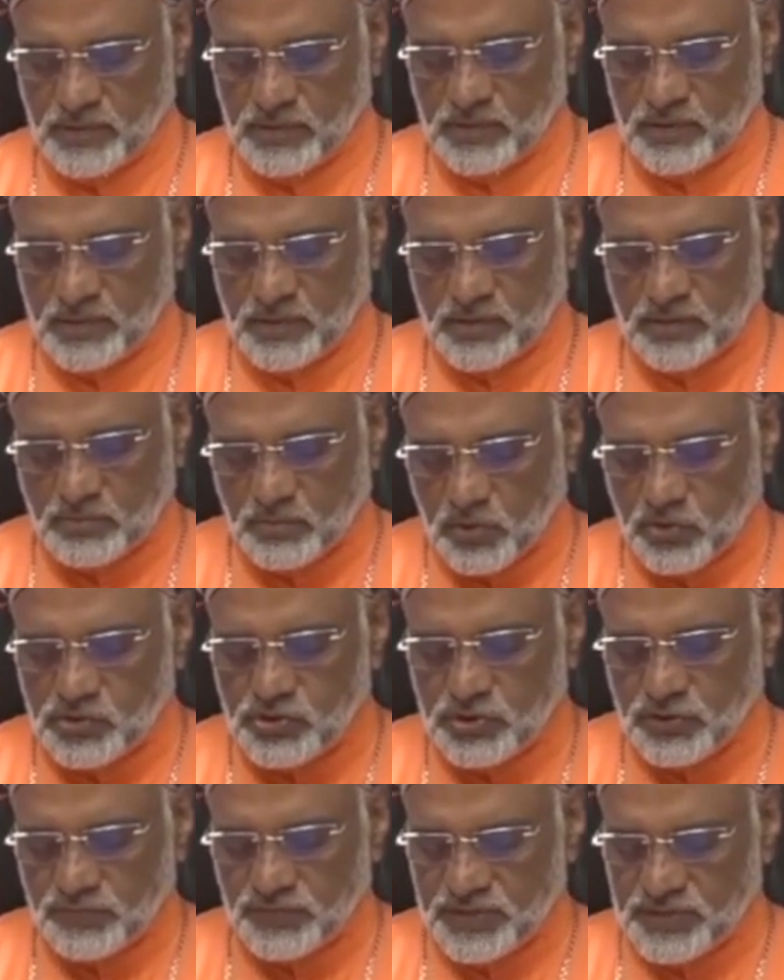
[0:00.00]
Most
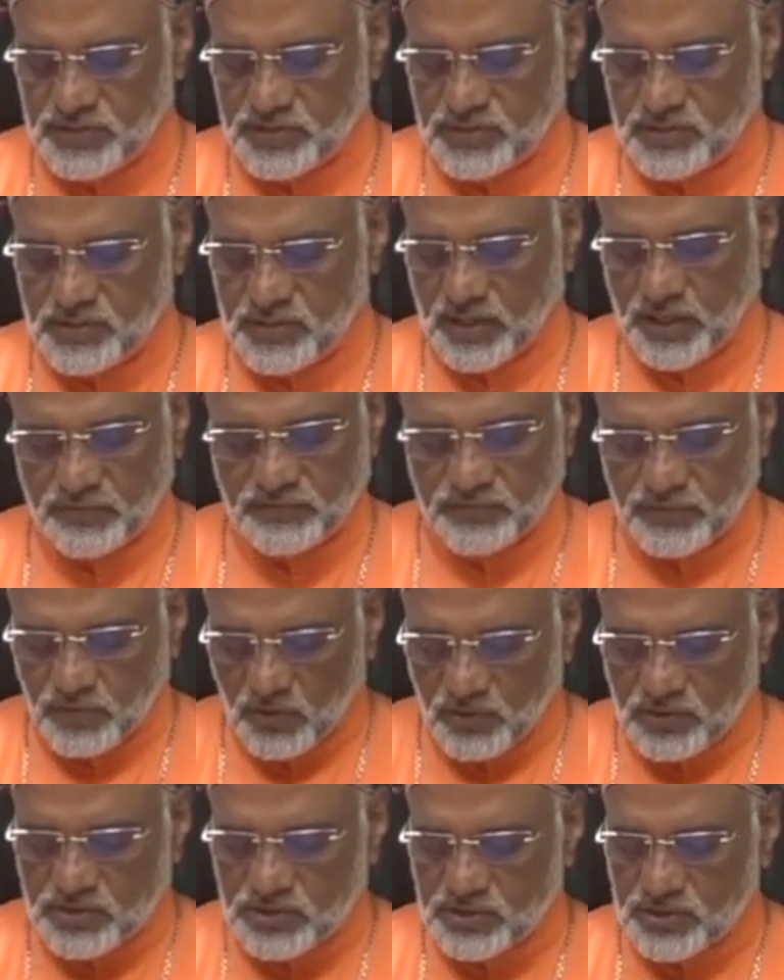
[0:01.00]
of us have
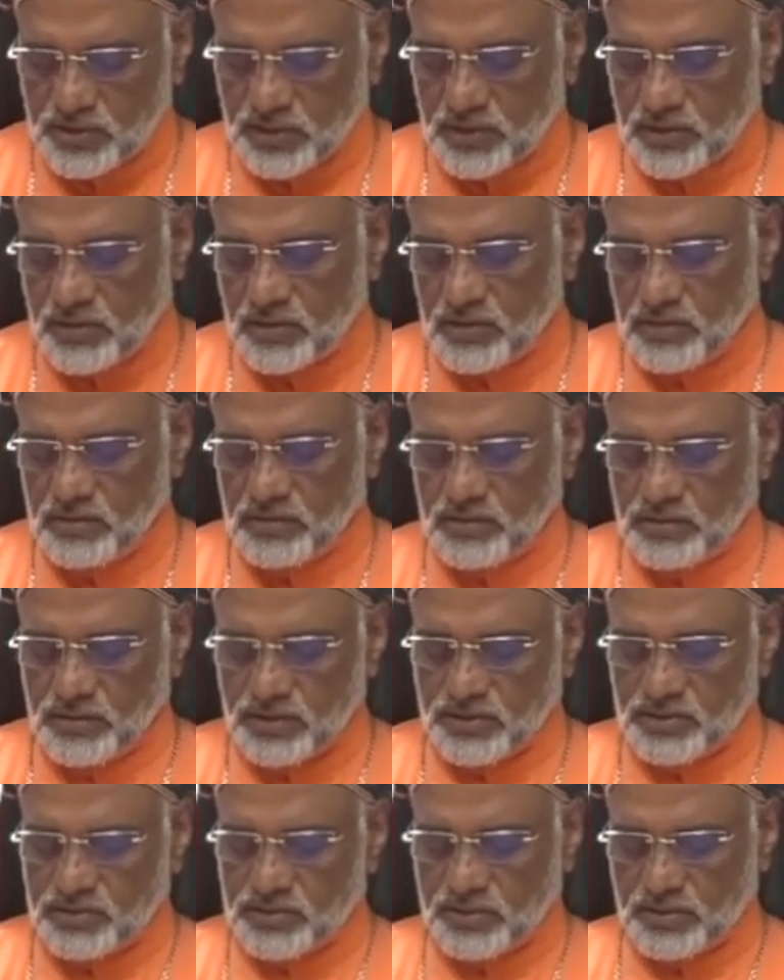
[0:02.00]
not seen
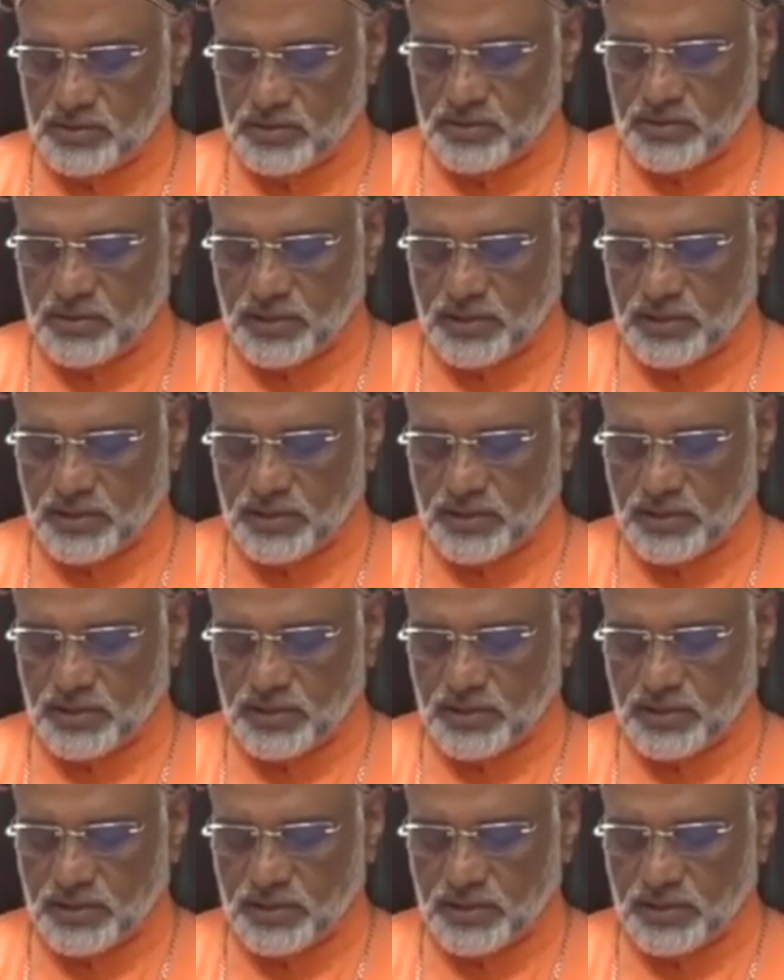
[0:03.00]
this great